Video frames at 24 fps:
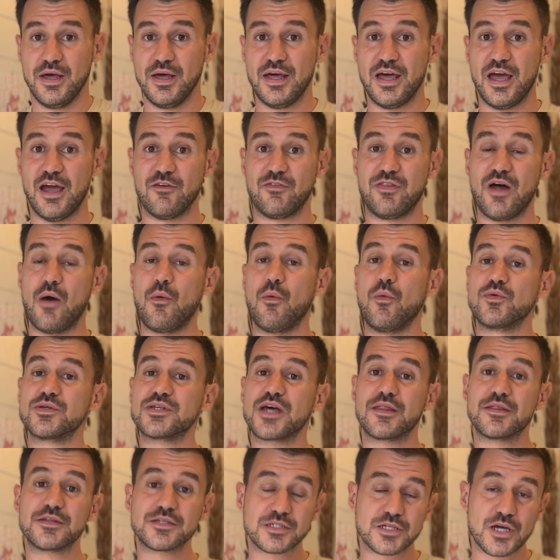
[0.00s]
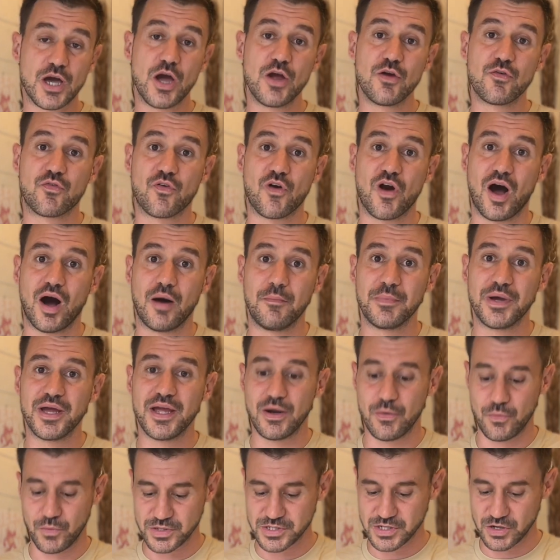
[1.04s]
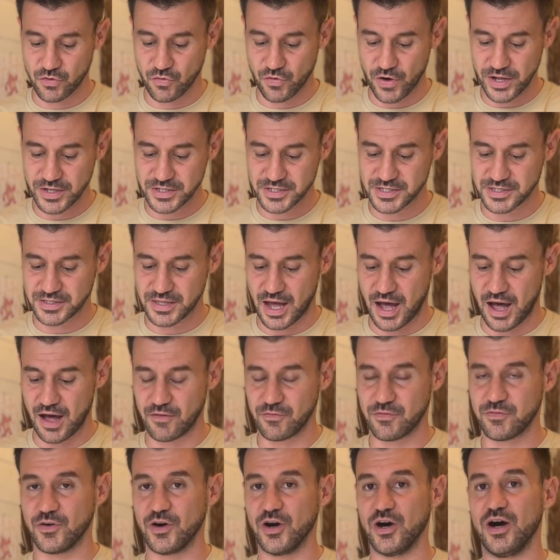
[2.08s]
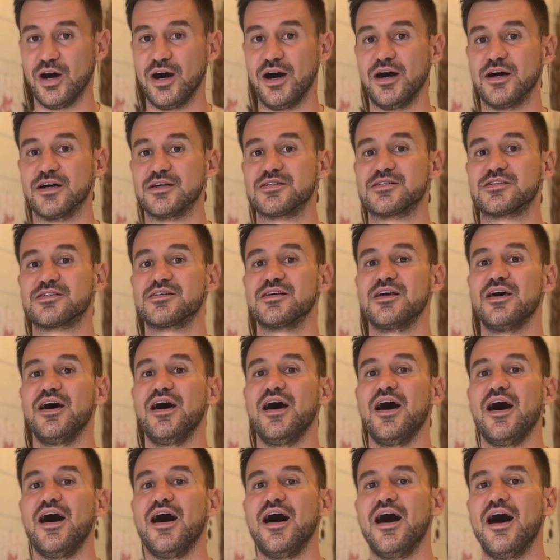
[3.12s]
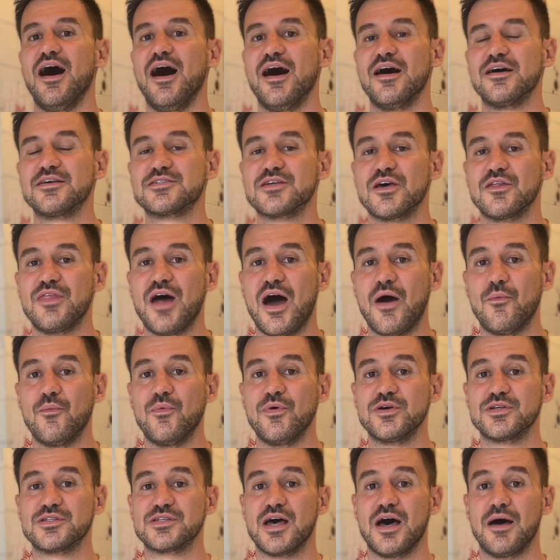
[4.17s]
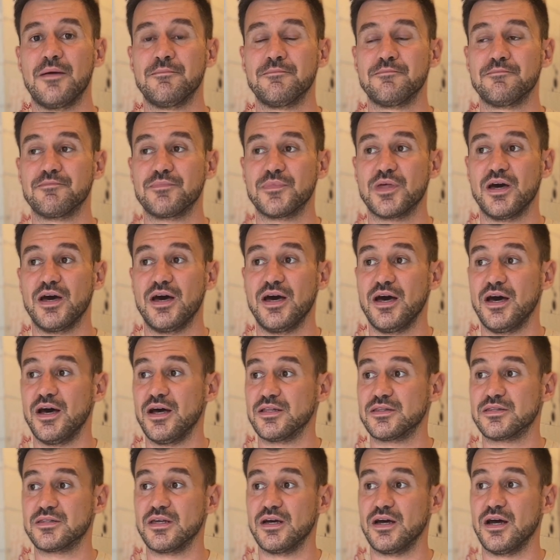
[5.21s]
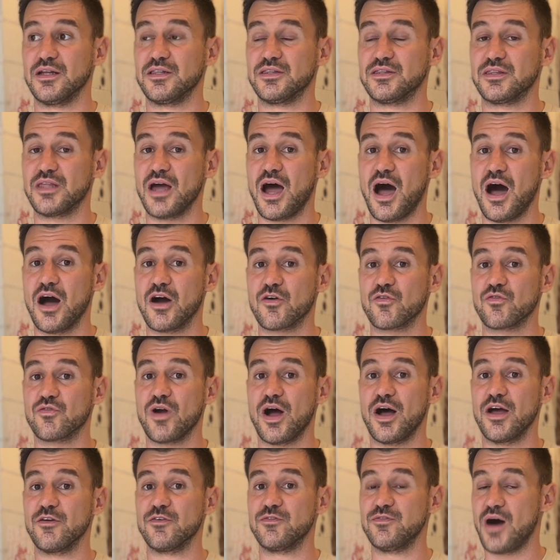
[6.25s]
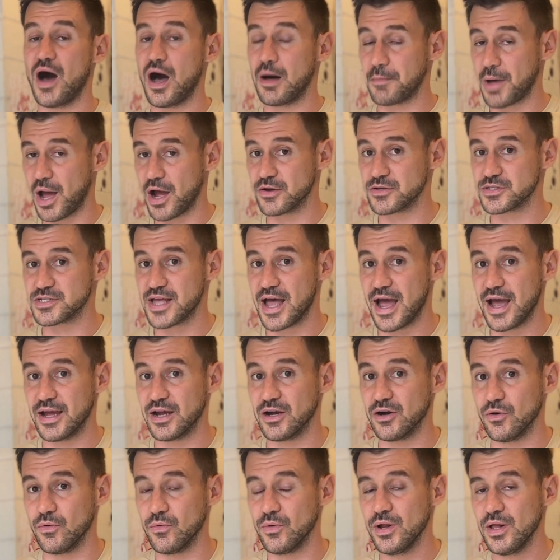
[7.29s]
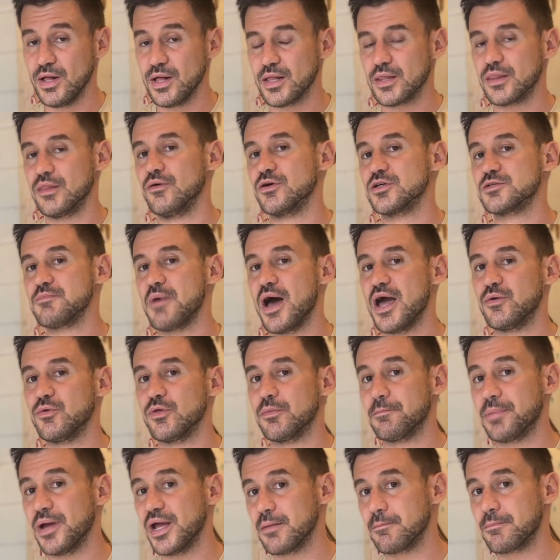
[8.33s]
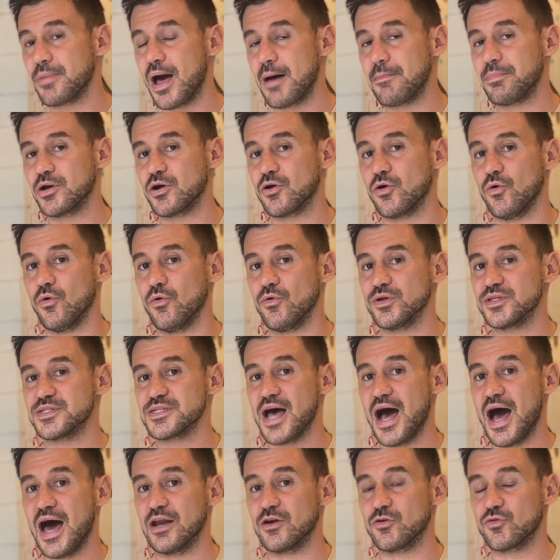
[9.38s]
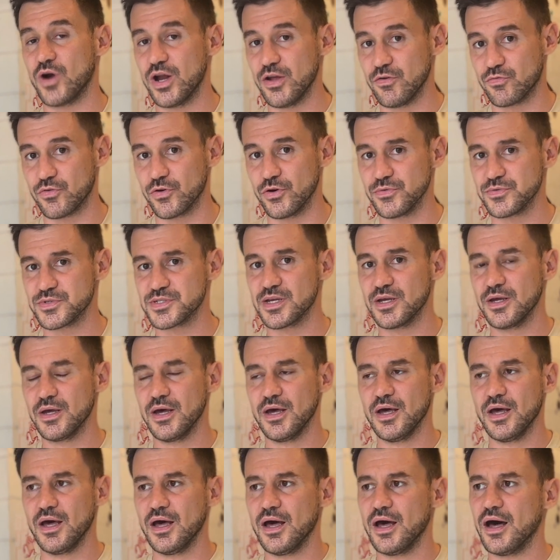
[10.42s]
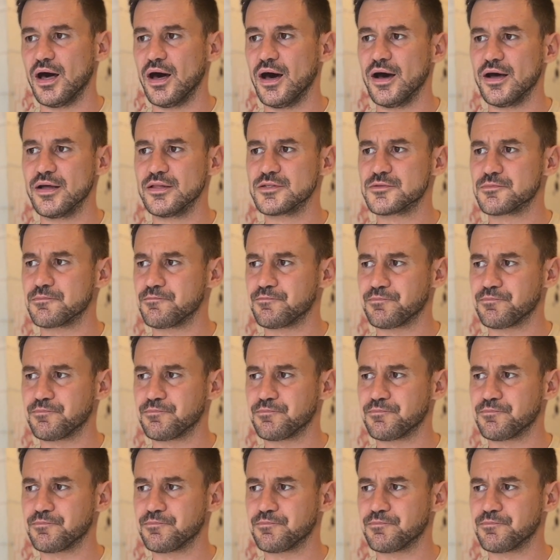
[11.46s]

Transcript: if that one was anything to go from, it was a great start for us. So that was a dark rye farmhouse ale that was made with pink peppercorns and grapefruit. And